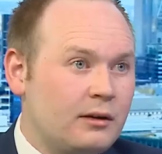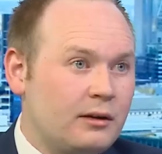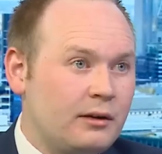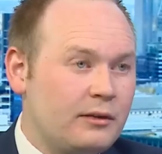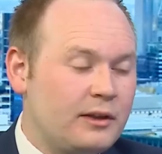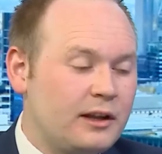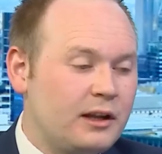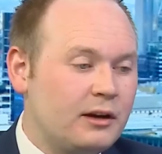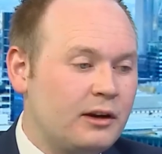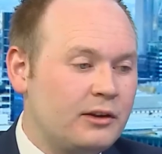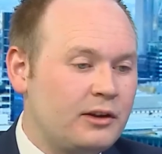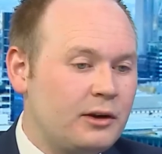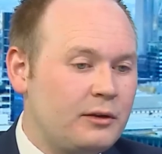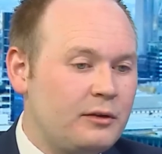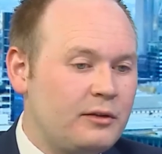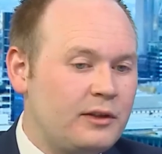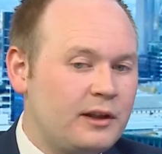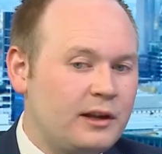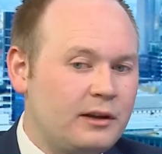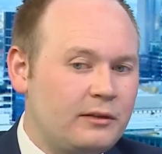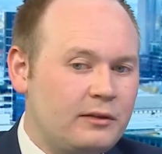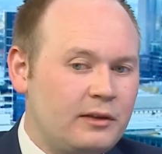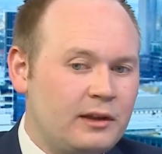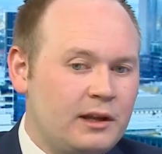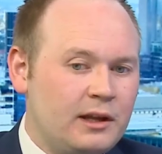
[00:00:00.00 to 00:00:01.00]
I don't
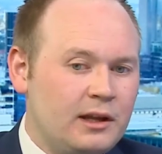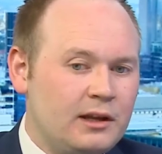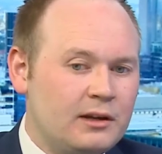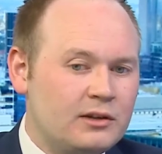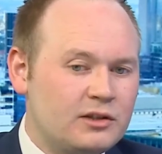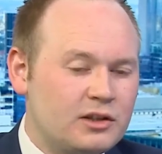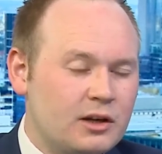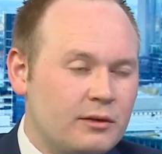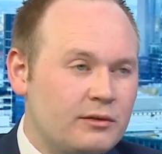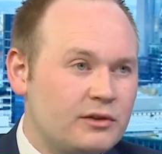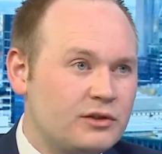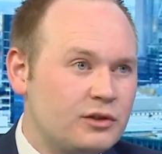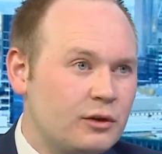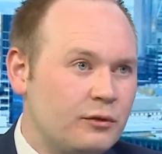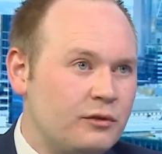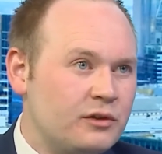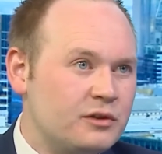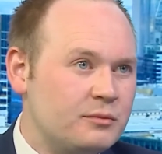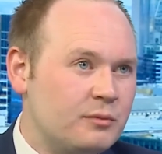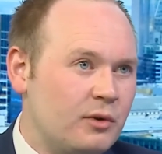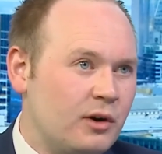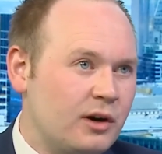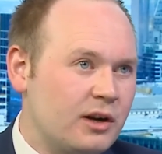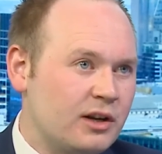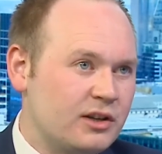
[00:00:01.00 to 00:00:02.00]
think the serviced
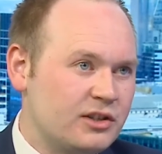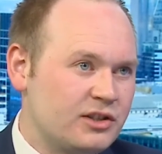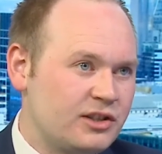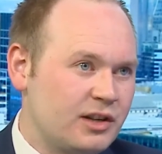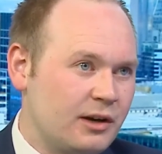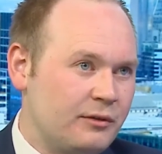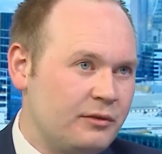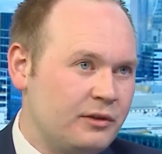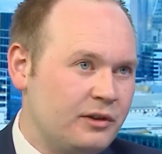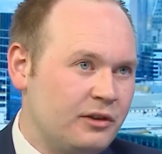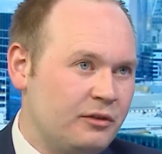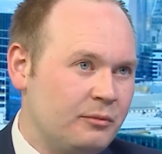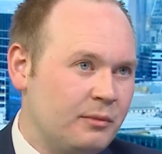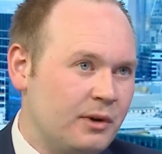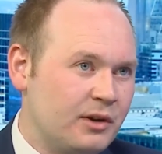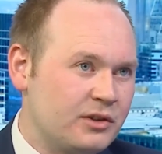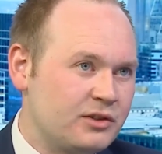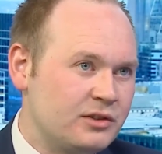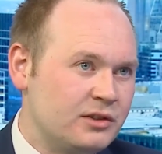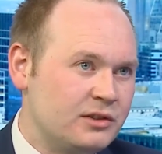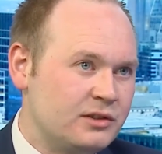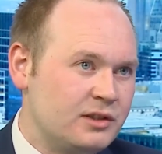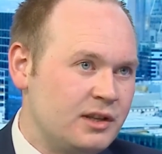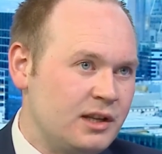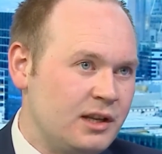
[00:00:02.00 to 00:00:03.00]
office market has suffered as
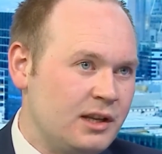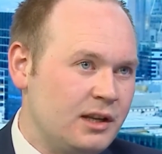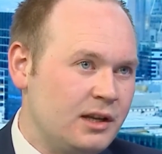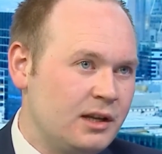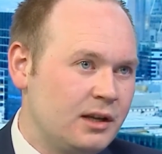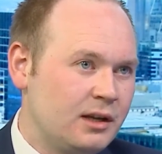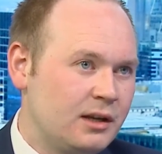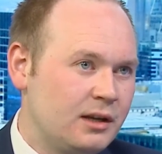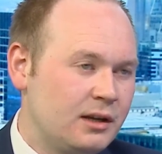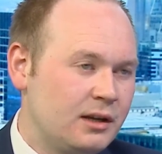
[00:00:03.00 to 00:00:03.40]
much as has